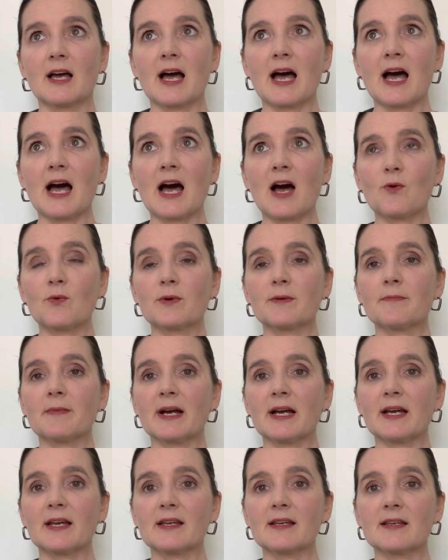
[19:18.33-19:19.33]
How would
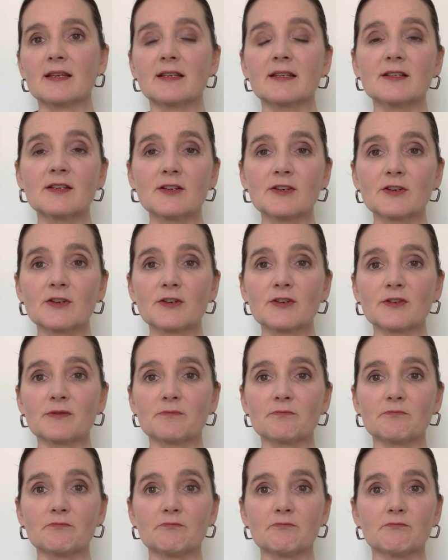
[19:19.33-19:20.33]
my inner
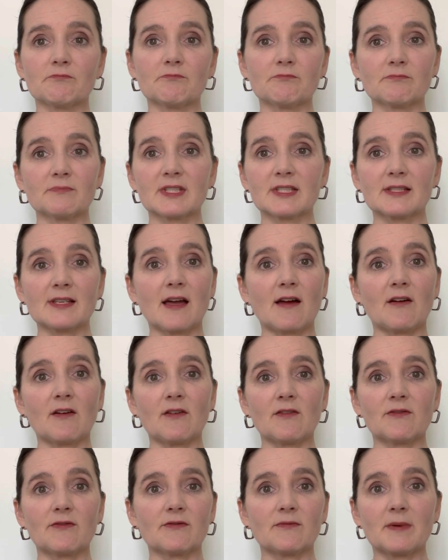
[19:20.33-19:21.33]
self,